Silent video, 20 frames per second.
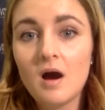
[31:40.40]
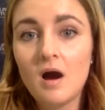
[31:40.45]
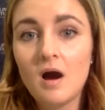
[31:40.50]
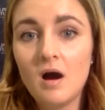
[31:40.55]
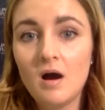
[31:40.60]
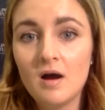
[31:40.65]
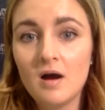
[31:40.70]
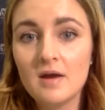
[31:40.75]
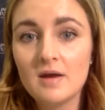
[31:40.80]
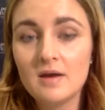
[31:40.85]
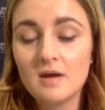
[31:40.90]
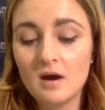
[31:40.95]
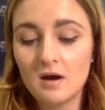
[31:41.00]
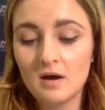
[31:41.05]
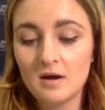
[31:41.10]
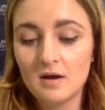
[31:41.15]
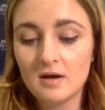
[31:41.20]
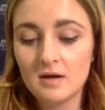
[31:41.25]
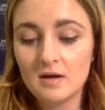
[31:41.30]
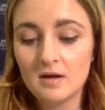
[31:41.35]
on
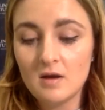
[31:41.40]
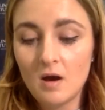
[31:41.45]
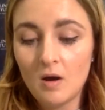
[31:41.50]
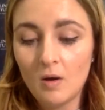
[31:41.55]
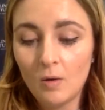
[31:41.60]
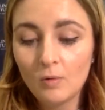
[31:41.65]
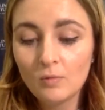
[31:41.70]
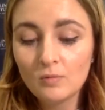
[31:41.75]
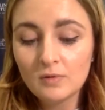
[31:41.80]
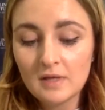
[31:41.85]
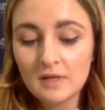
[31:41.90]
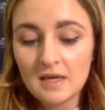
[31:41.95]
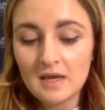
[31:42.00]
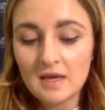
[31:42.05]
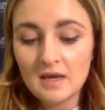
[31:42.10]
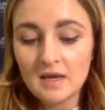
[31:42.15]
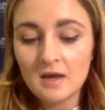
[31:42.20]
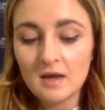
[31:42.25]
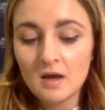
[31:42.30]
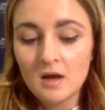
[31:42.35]
not
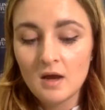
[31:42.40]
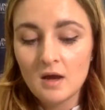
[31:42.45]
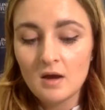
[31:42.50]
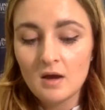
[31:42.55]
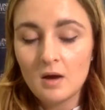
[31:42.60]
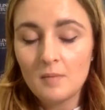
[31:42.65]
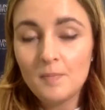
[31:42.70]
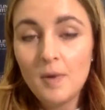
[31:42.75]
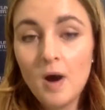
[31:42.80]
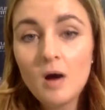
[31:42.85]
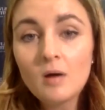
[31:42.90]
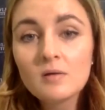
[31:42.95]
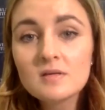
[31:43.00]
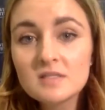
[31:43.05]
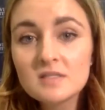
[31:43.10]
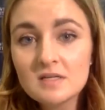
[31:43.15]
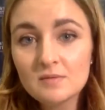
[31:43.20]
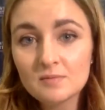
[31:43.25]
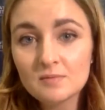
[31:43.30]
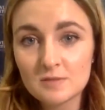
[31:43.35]
only
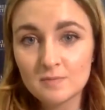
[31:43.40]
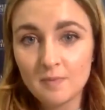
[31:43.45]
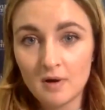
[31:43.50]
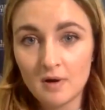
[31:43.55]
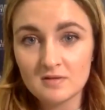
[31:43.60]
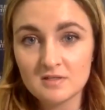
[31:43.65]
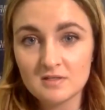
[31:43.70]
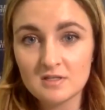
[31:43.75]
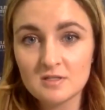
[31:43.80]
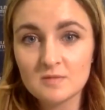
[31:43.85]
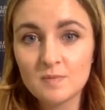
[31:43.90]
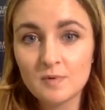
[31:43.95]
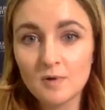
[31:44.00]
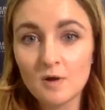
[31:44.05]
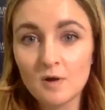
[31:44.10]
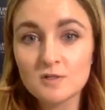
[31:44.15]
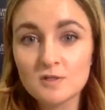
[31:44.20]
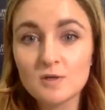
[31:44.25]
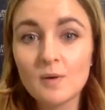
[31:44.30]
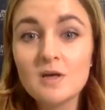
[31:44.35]
policy responses, but
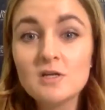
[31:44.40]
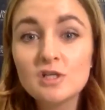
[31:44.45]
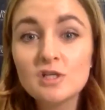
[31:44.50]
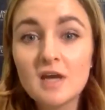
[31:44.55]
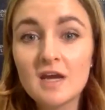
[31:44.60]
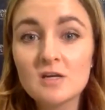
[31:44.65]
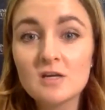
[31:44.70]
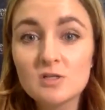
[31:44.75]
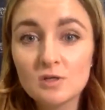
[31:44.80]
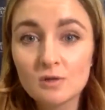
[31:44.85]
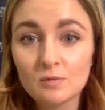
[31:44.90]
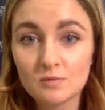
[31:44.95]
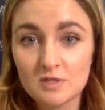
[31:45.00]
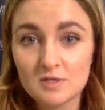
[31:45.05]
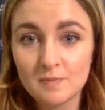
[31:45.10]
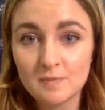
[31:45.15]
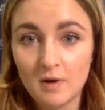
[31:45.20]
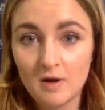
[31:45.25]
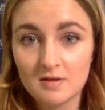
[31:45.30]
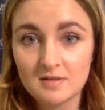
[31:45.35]
also educational
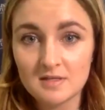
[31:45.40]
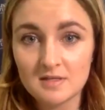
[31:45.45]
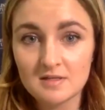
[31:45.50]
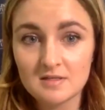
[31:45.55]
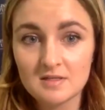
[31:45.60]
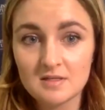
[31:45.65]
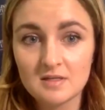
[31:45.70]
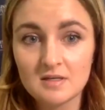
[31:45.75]
responses.